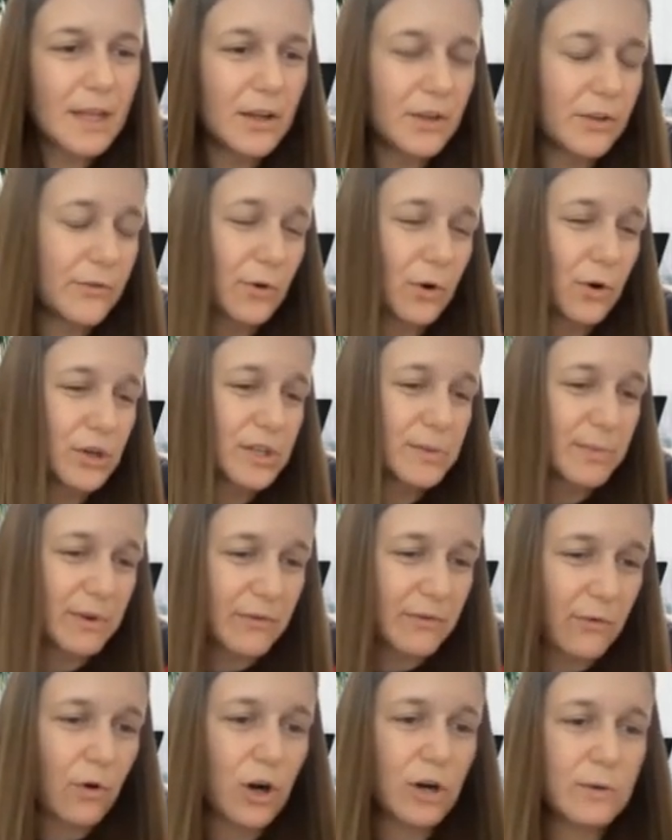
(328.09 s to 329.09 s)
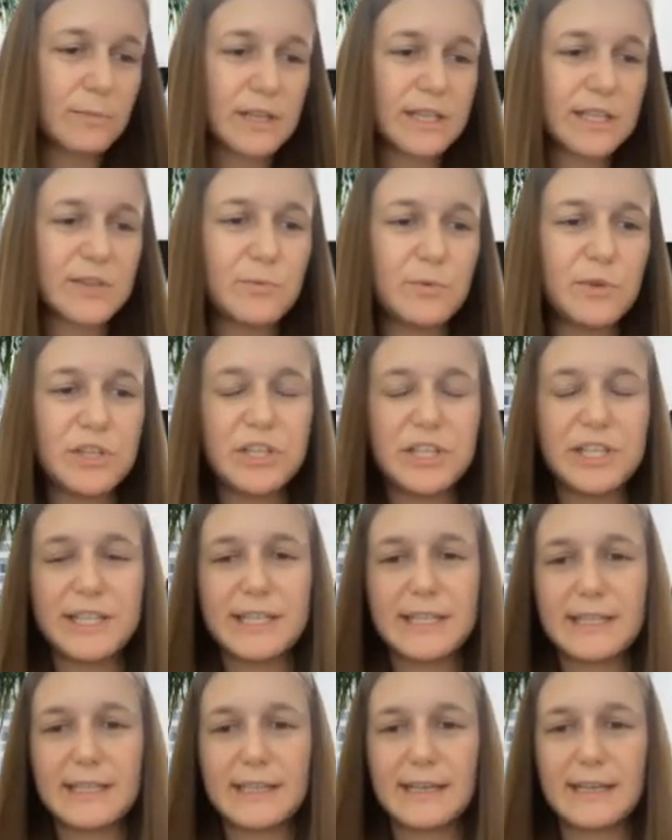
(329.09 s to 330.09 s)
of course performance which
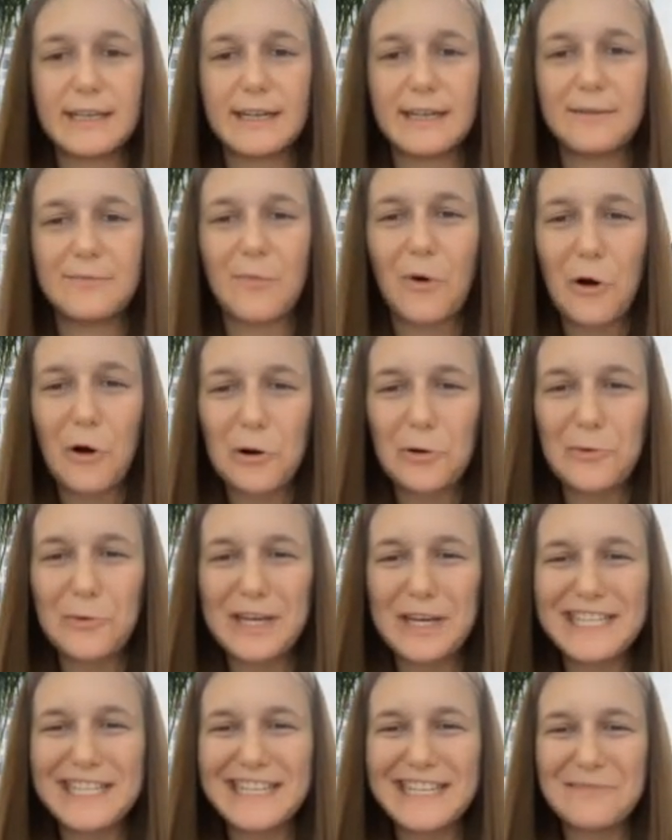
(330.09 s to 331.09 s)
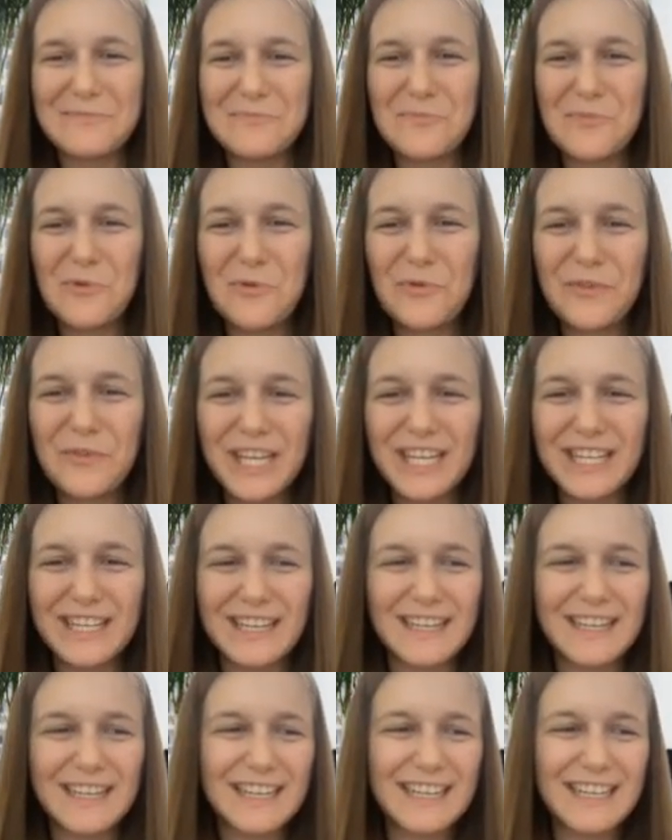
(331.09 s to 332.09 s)
is um, always a moving
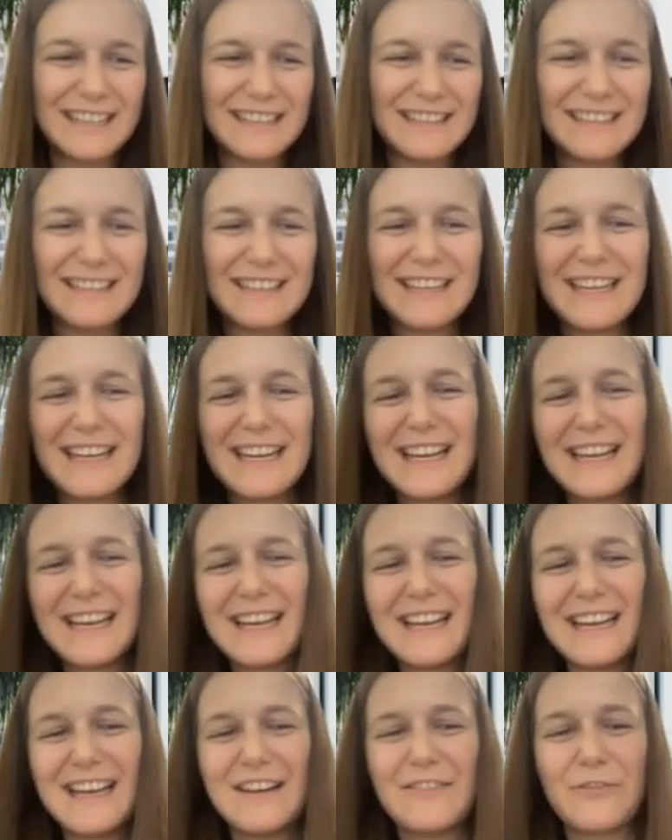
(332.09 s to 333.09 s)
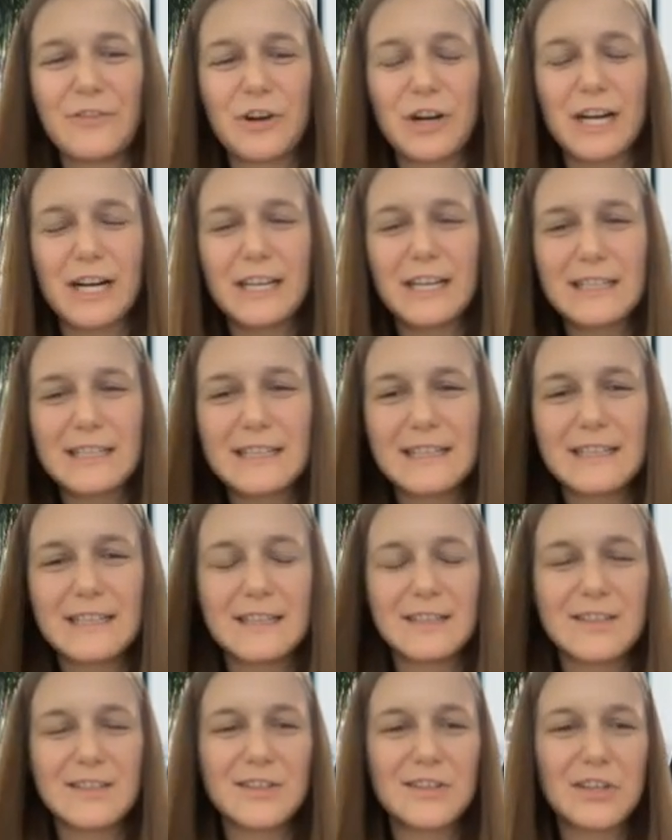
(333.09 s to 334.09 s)
target for us
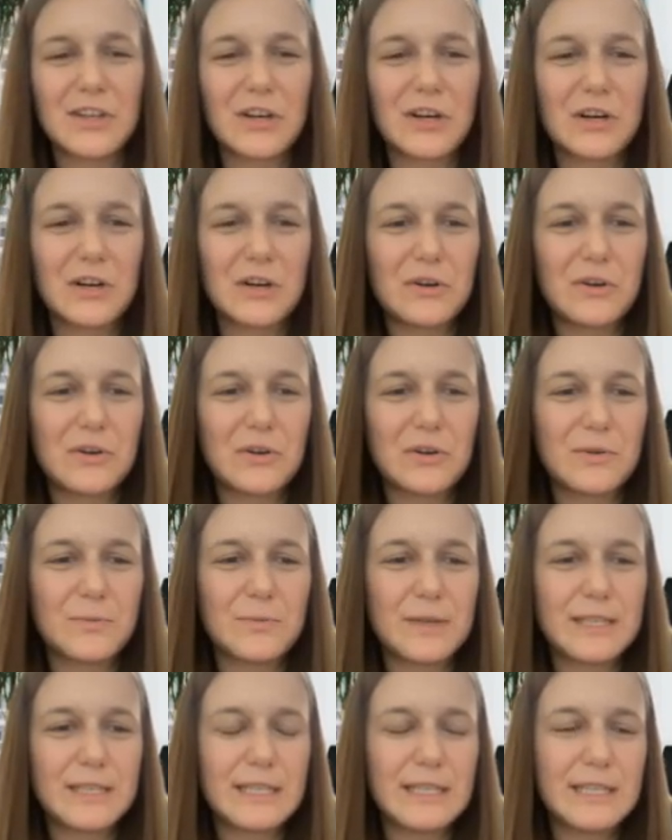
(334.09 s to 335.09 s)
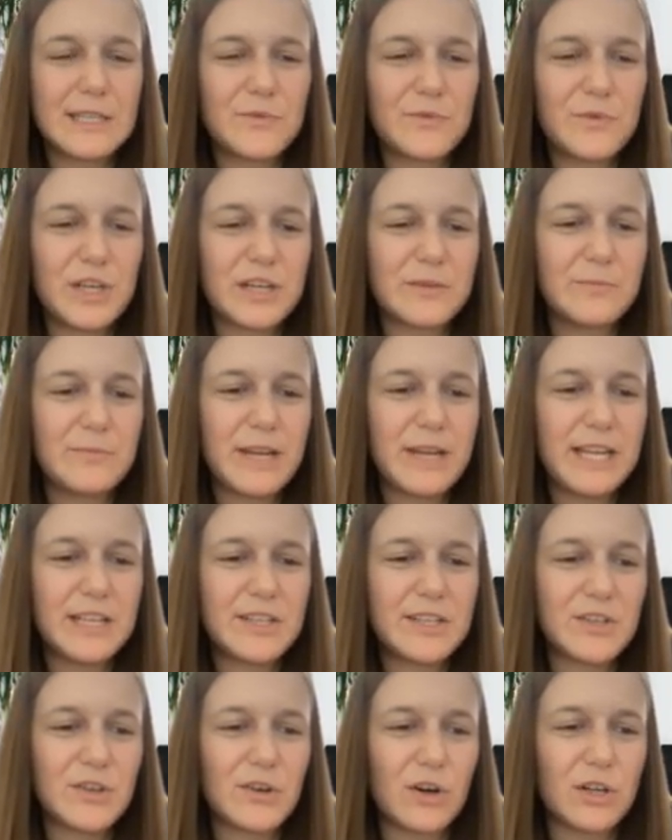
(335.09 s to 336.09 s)
so since we are
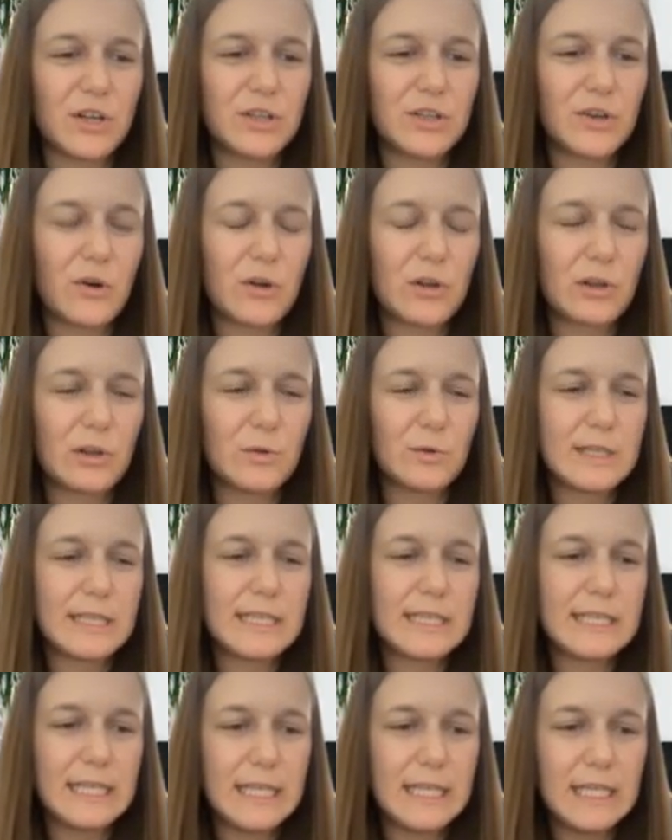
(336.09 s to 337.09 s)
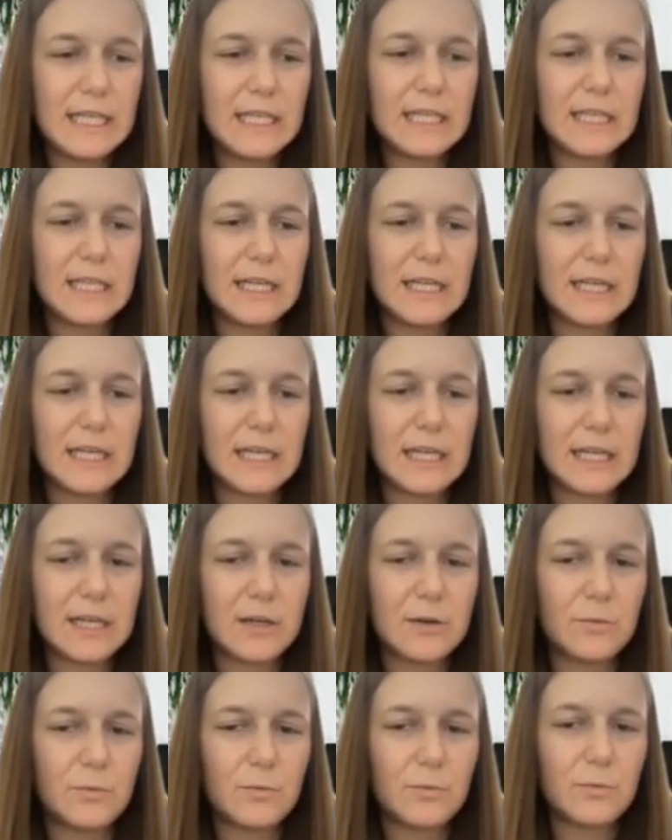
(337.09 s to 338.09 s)
based on on lucene
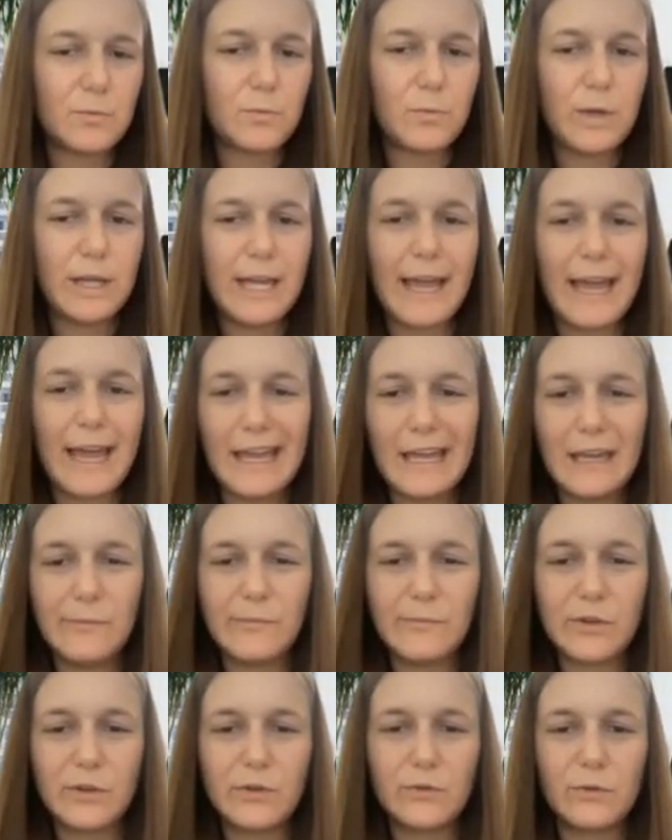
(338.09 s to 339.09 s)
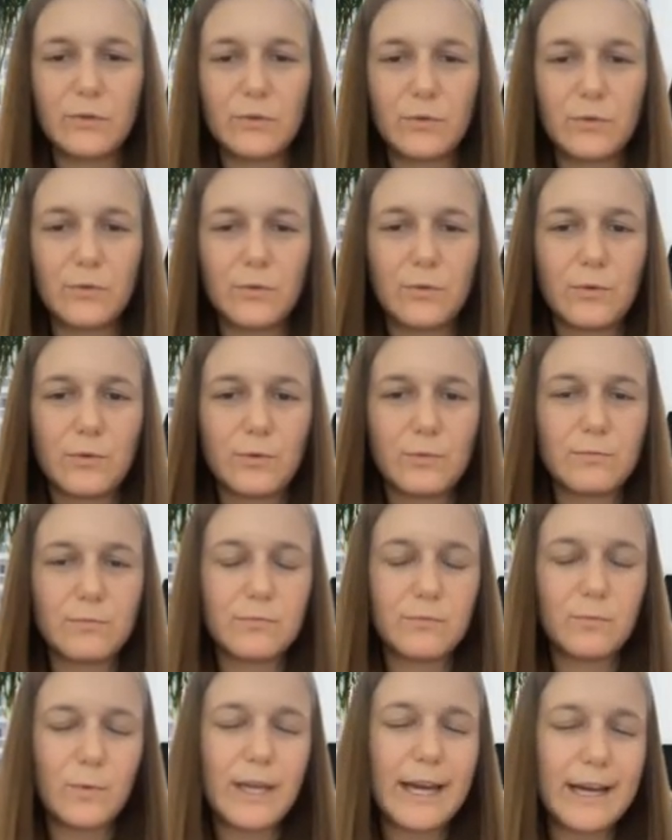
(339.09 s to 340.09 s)
um, we aim to
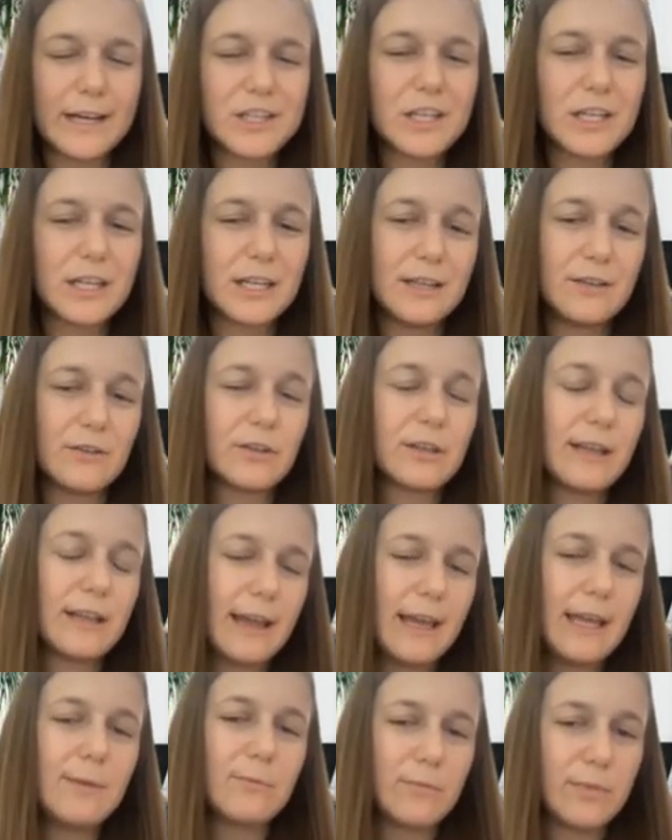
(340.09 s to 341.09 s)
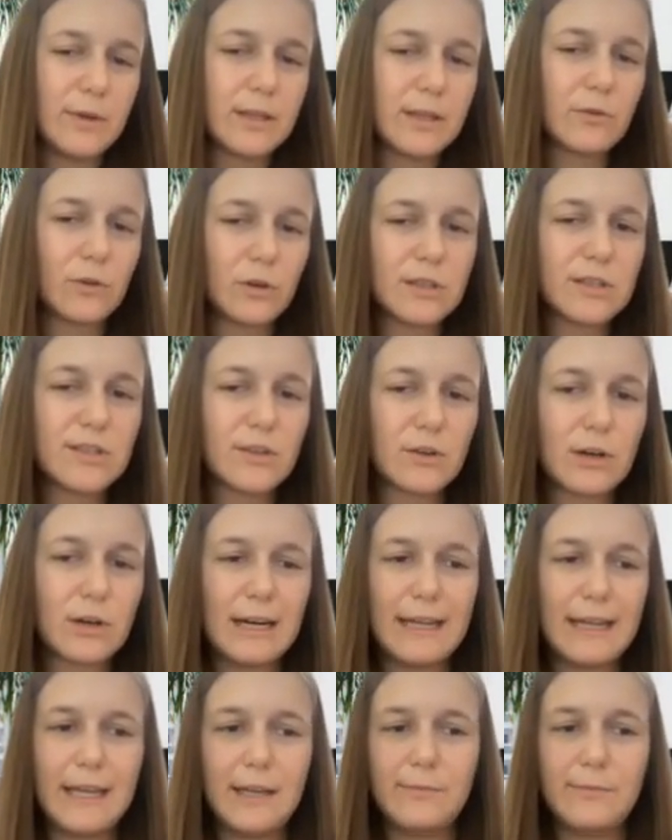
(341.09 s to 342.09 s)
we actually not aim but also
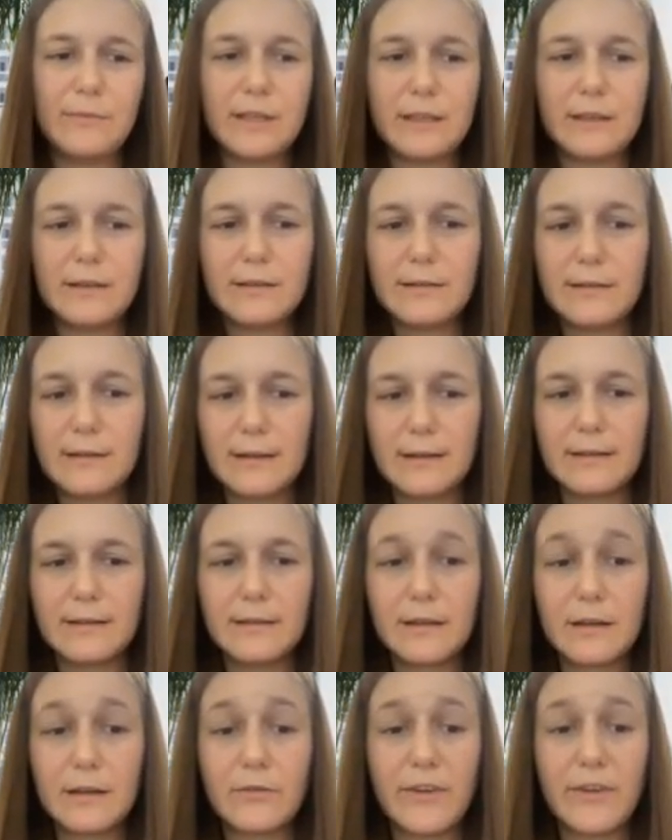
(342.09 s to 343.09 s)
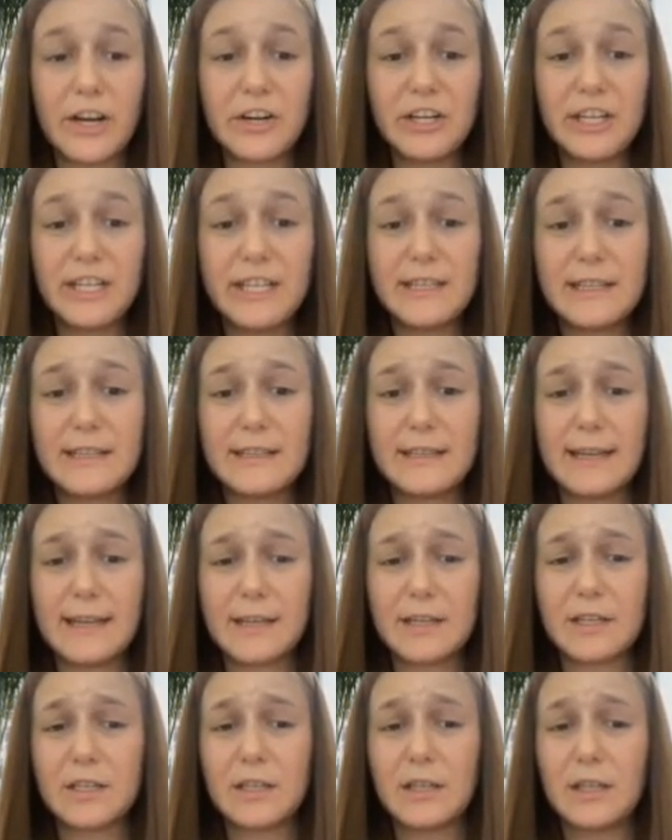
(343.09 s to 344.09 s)
claim that uh, the queries
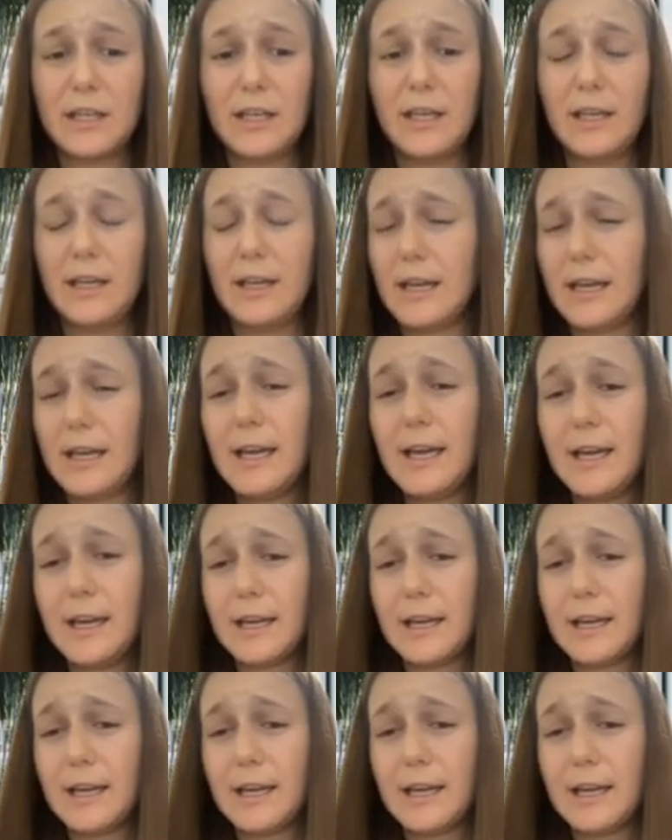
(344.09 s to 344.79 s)
actually